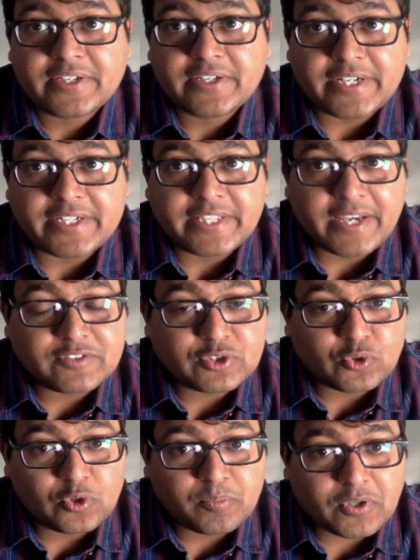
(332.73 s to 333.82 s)
Right? They have
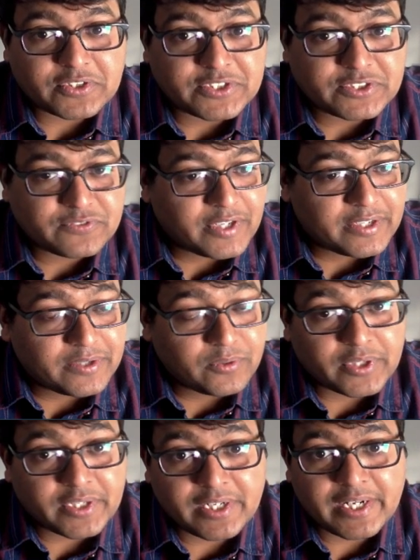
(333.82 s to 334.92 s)
this whole process where you
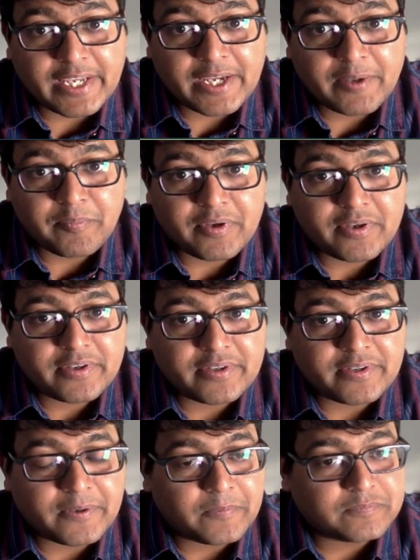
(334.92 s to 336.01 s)
can claim
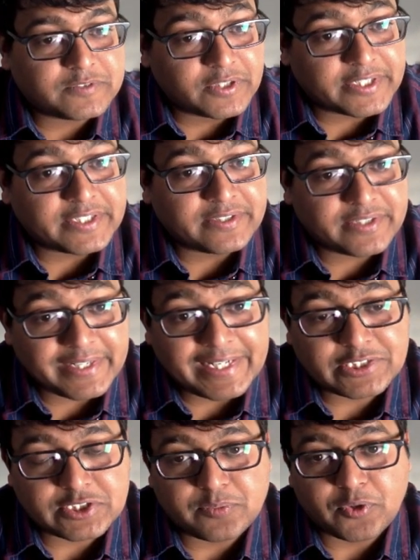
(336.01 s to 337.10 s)
uh, certain
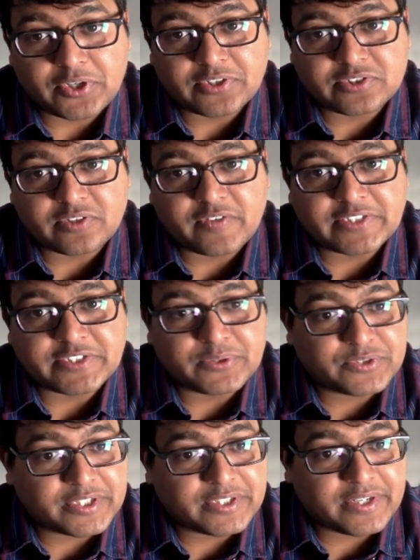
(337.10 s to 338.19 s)
credentials about yourself. Let's say
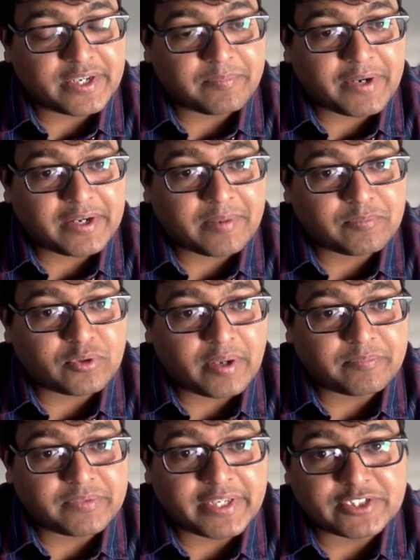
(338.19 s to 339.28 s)
you say that, hey, my I'm,
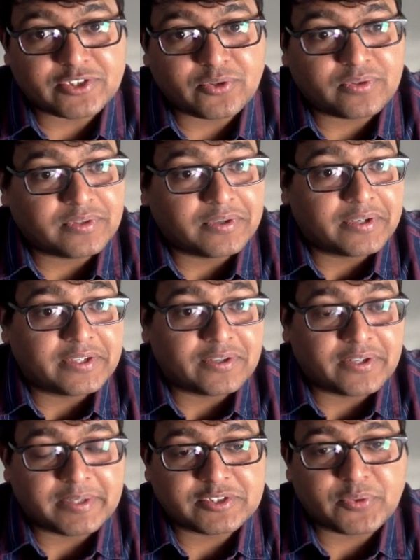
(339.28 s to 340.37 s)
I'm age thirty
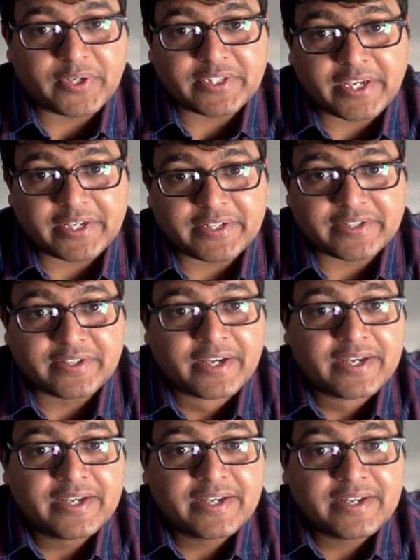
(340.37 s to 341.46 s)
or age twenty-nine,
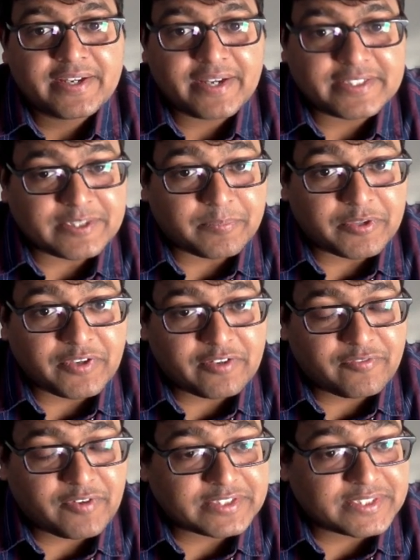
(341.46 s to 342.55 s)
and somebody
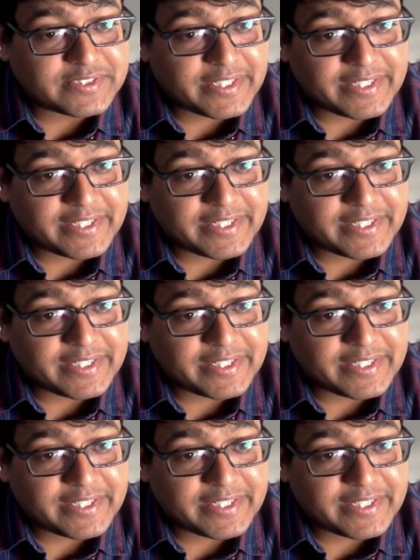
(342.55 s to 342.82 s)
verifies there's an